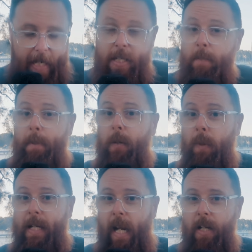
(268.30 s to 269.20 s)
it's a big
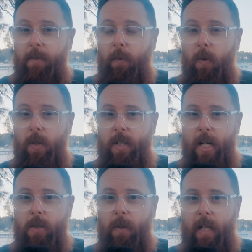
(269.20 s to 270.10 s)
weekend for
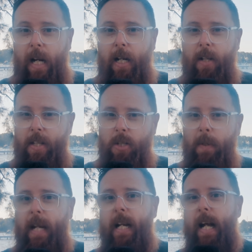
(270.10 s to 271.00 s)
Daniel Ricciardo this
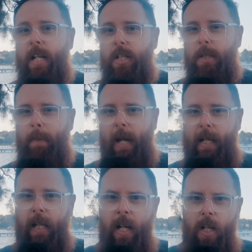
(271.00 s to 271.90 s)
weekend, and
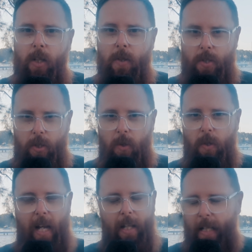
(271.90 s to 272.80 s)
Spain.
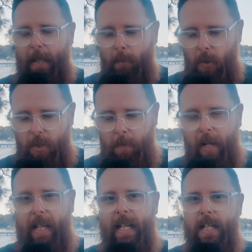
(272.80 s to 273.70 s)
Liam
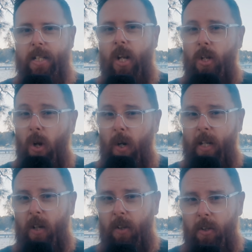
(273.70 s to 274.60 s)
Lawson is
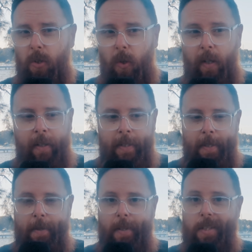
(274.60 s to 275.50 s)
knocking on the door.
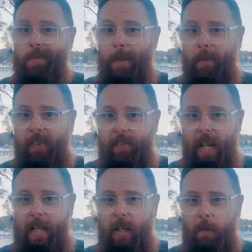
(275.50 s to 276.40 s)
September
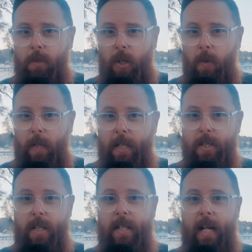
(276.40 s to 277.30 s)
15, I'm told, is
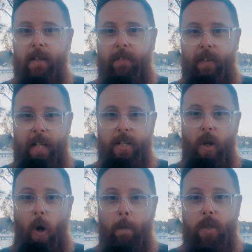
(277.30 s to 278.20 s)
the date for his
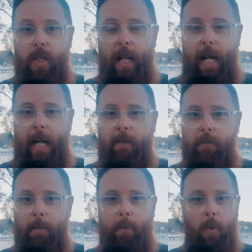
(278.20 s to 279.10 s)
option at
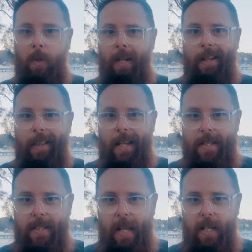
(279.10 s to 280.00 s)
Red Bull. That's
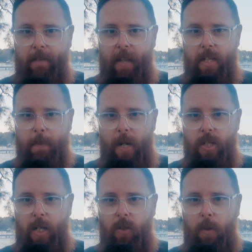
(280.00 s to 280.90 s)
the Sunday of the
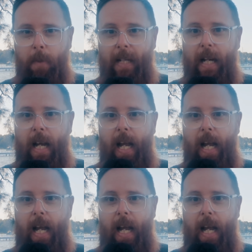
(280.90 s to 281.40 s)
Azerbaijan Grand Prix.